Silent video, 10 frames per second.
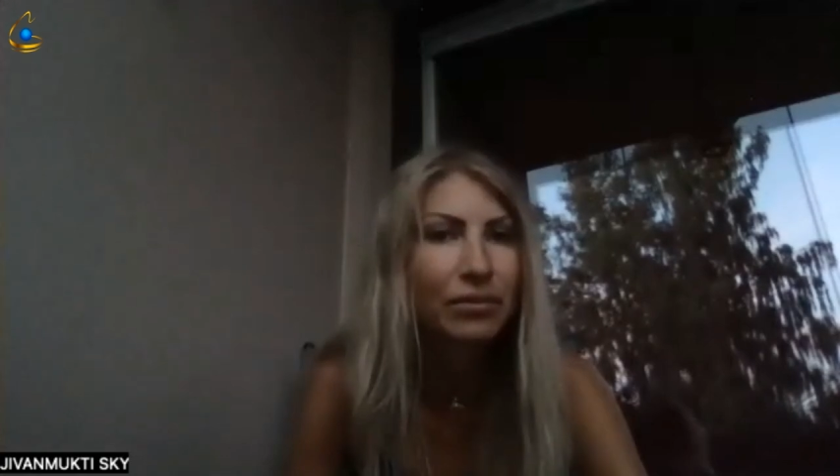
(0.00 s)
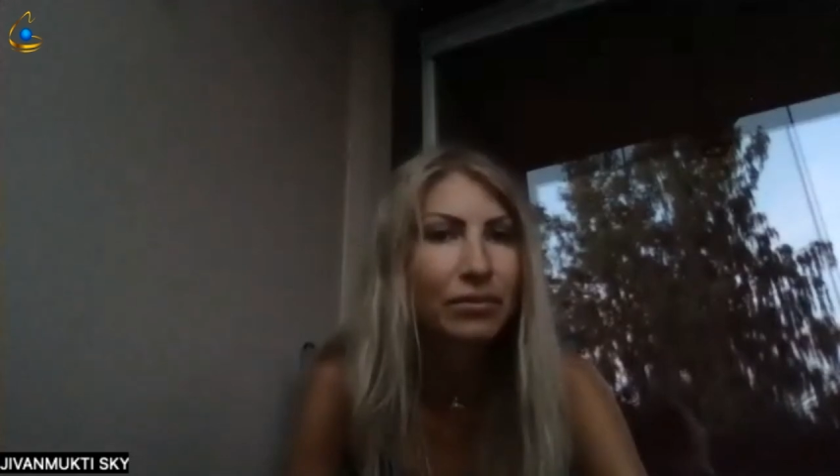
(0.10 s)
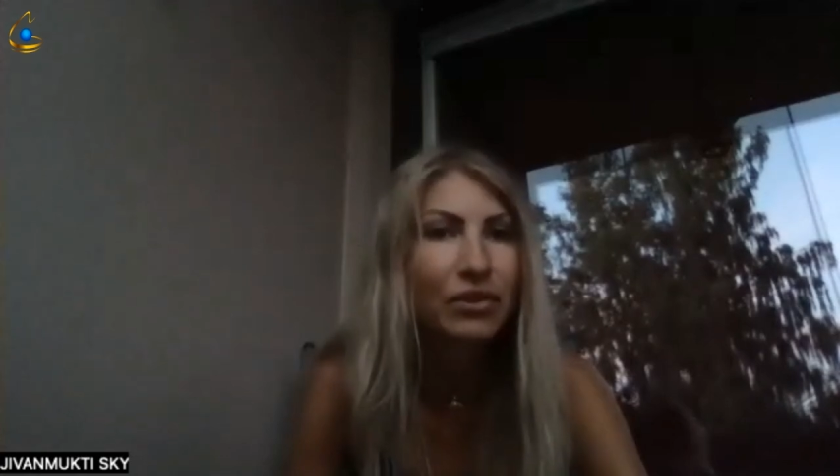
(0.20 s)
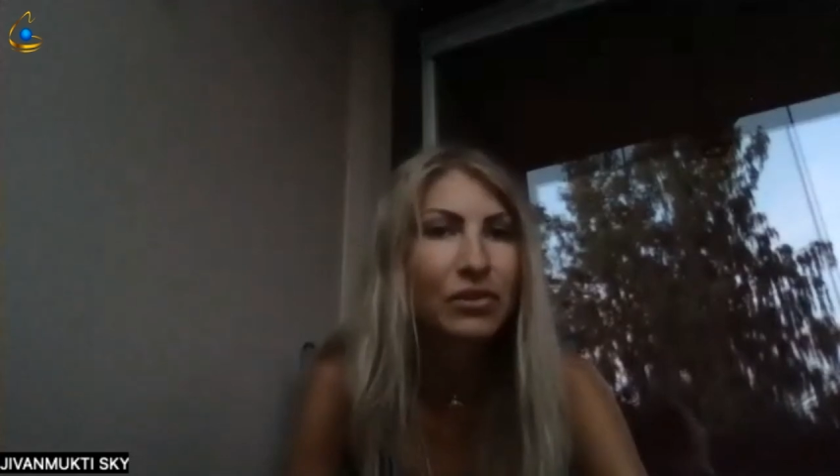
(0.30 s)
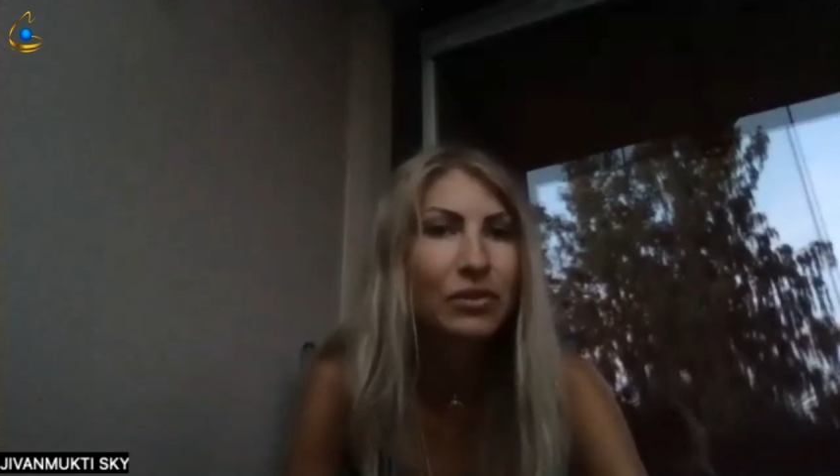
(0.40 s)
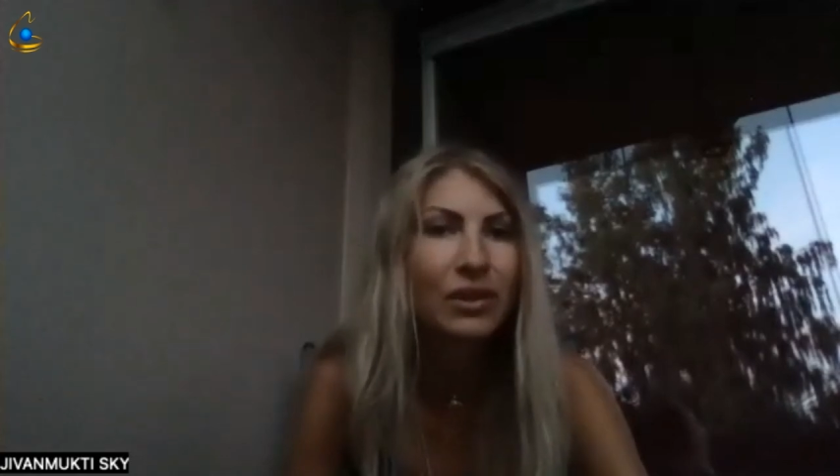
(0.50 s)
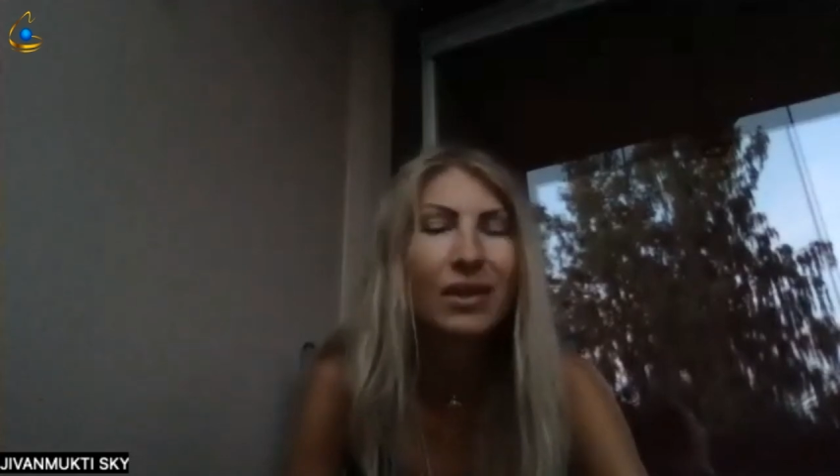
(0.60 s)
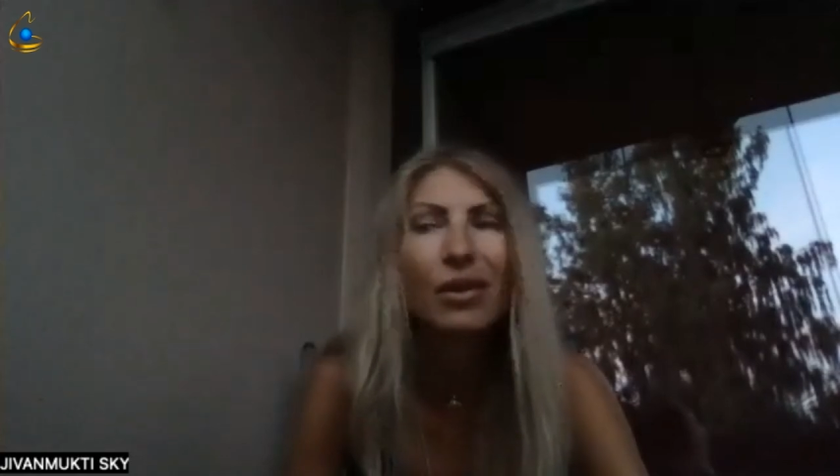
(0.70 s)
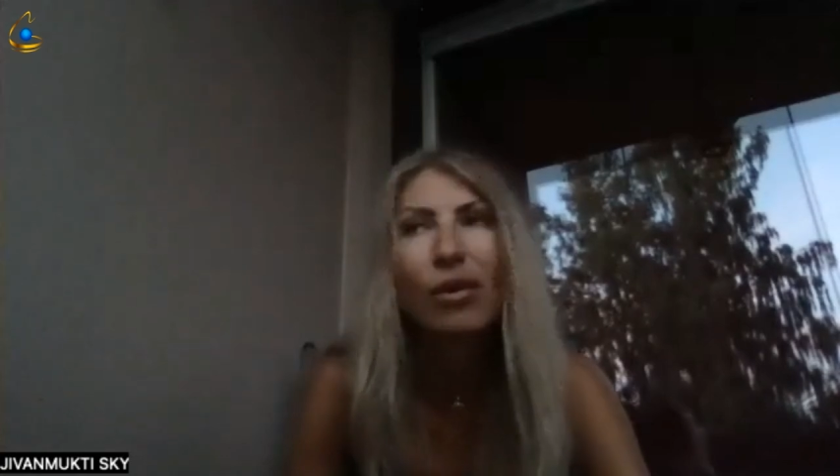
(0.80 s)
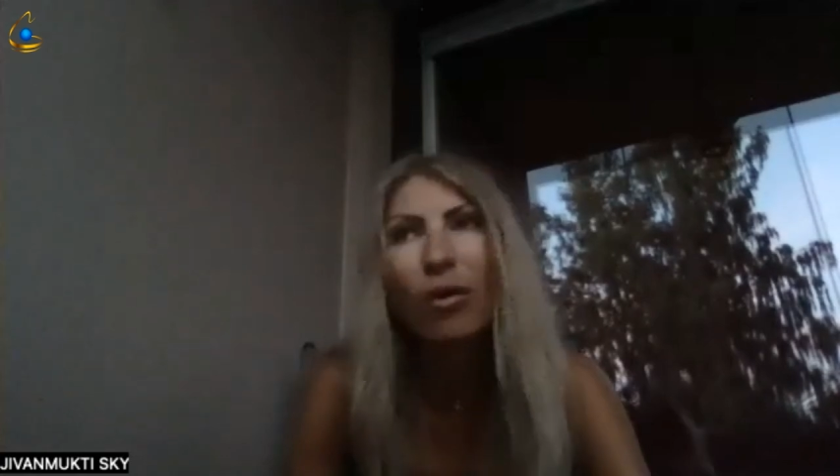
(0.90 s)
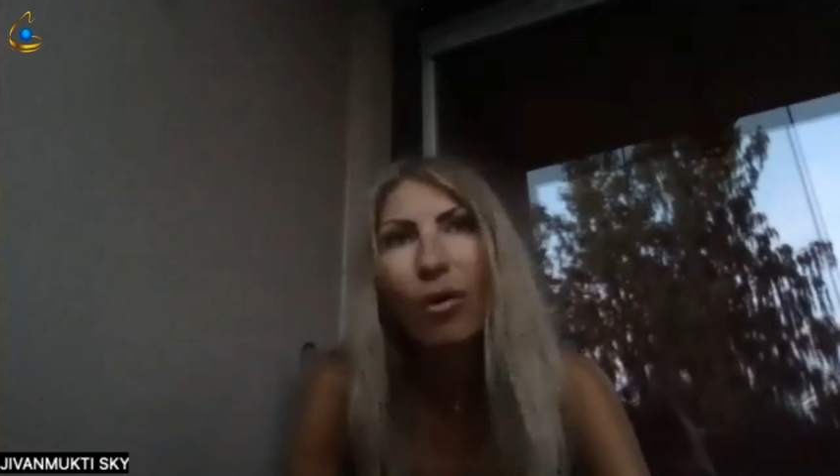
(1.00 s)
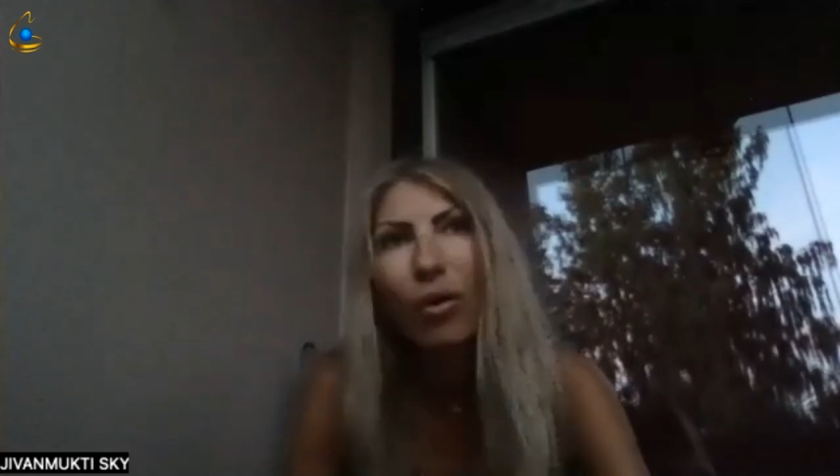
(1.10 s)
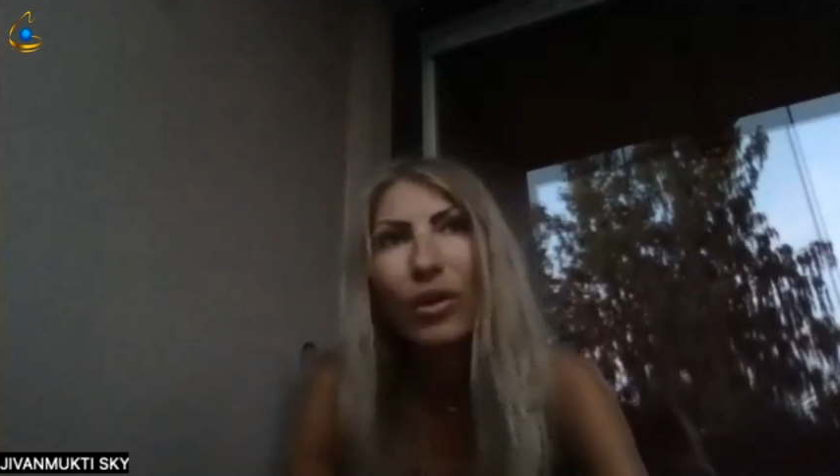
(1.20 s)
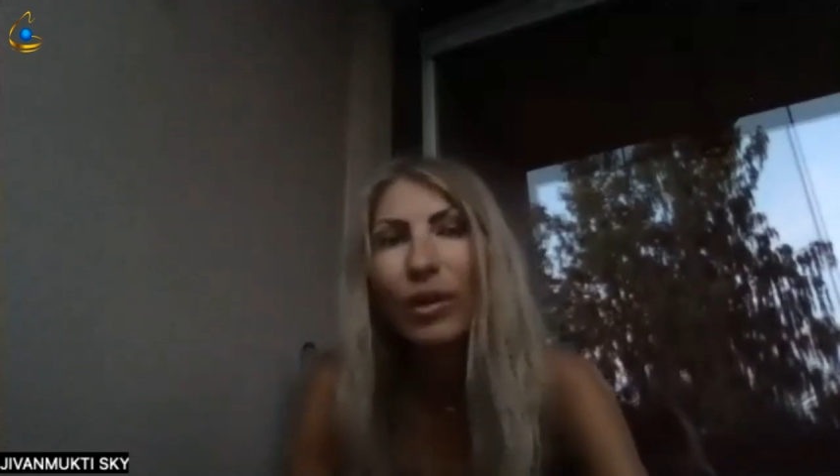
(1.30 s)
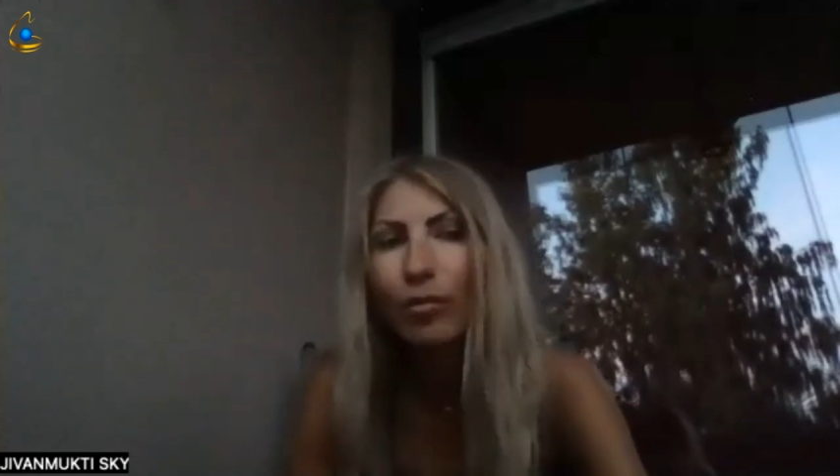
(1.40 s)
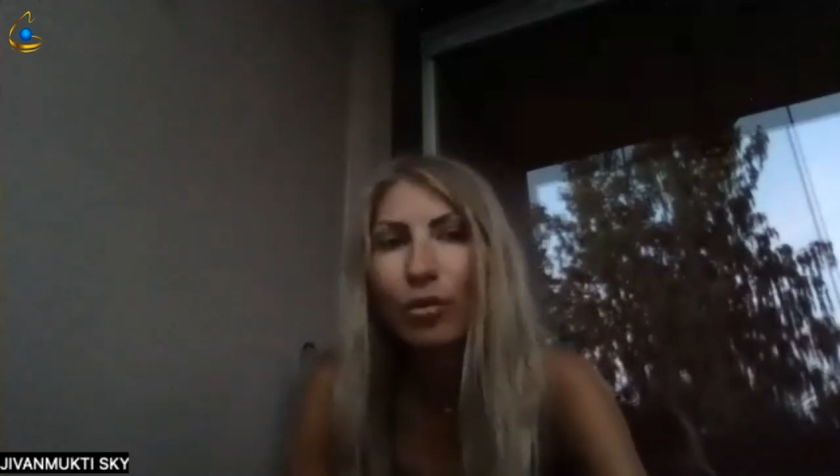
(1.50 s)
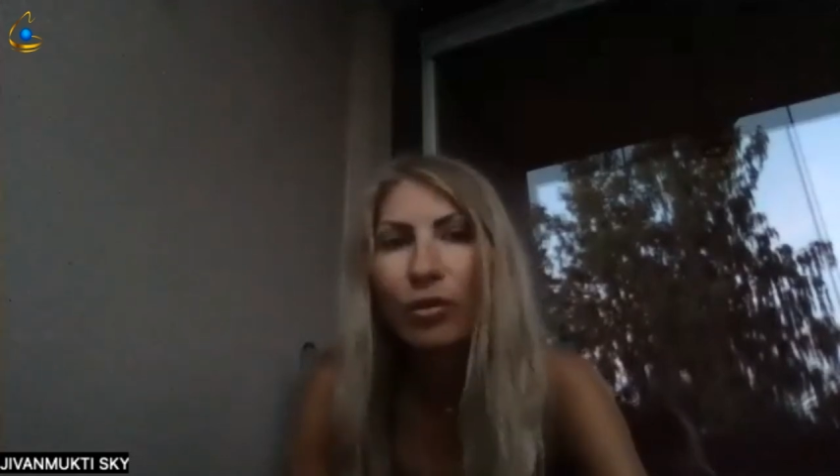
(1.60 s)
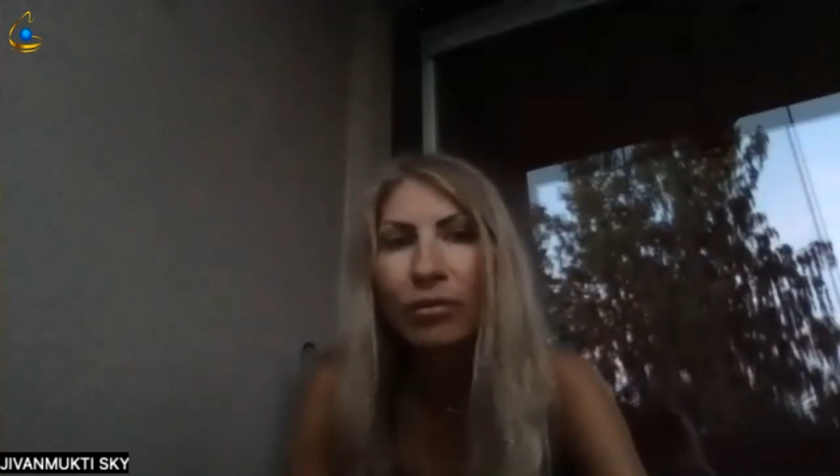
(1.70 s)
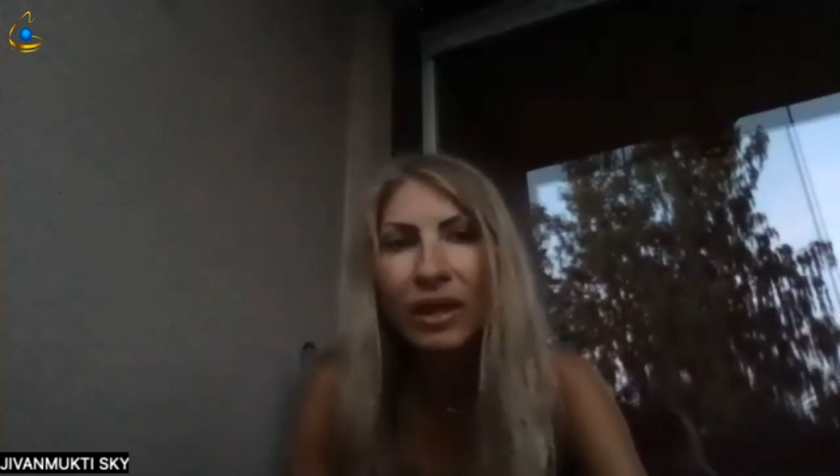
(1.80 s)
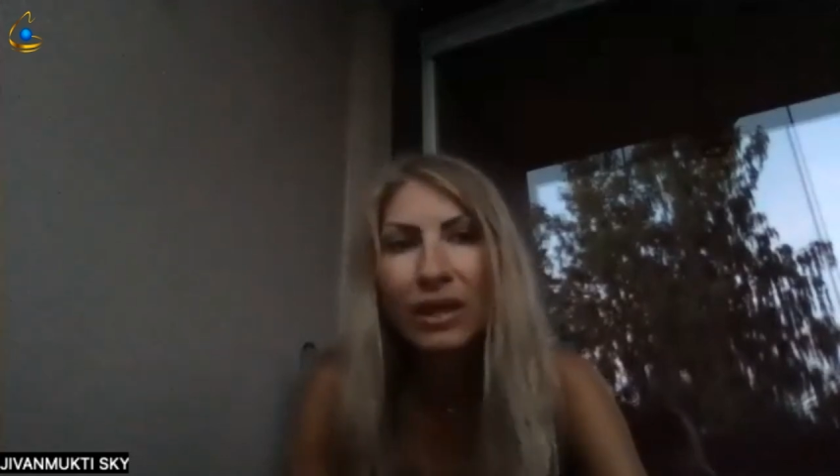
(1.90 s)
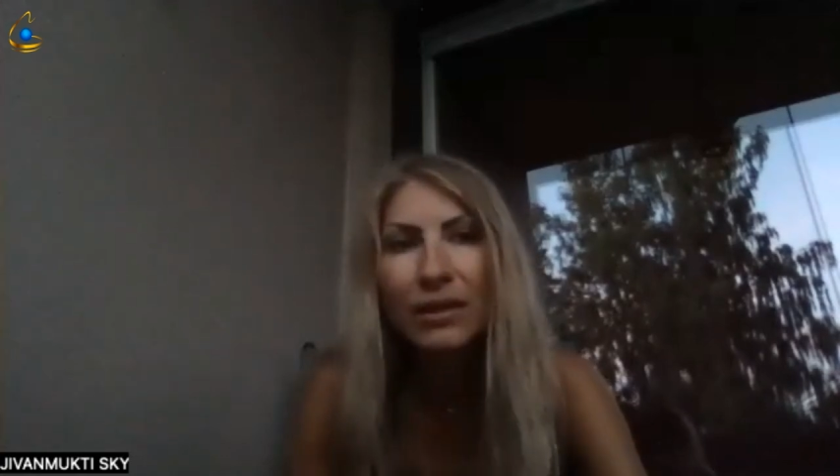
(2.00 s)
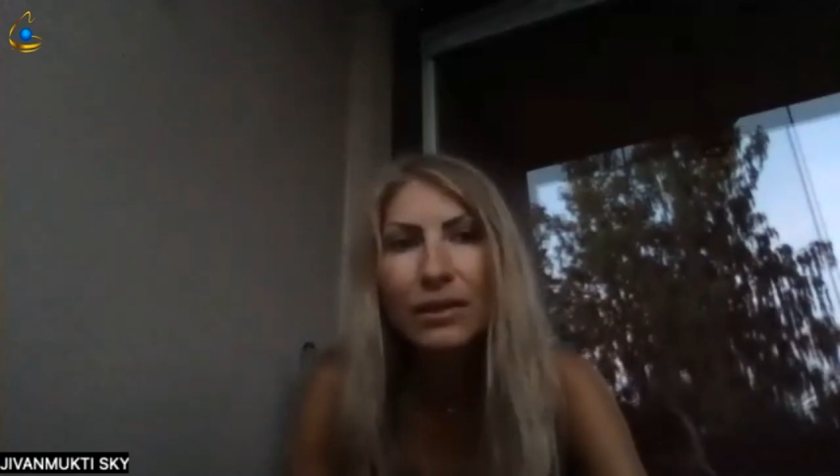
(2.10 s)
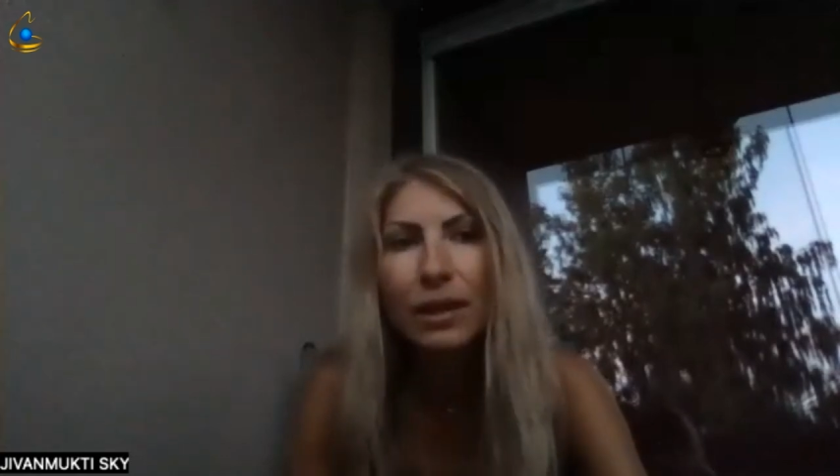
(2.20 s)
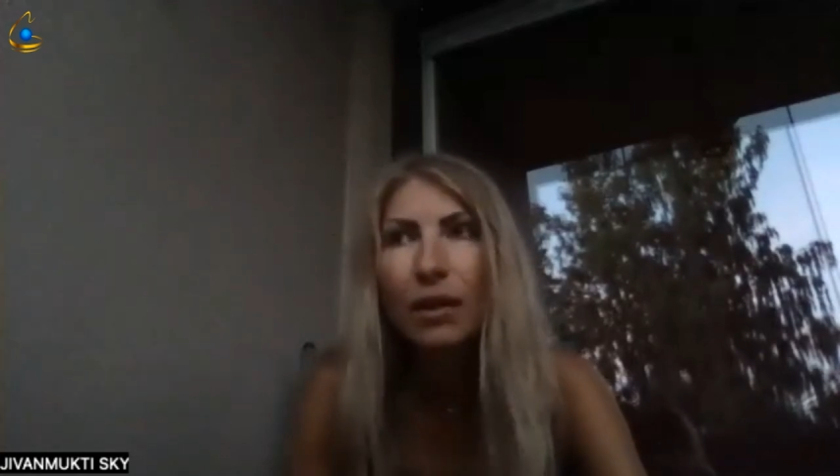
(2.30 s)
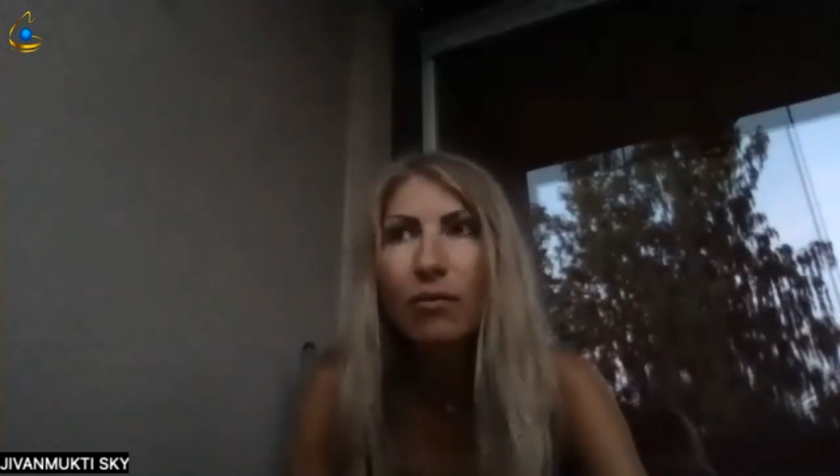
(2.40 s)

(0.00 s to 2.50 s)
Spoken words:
Because you think, oh, they're poor beings.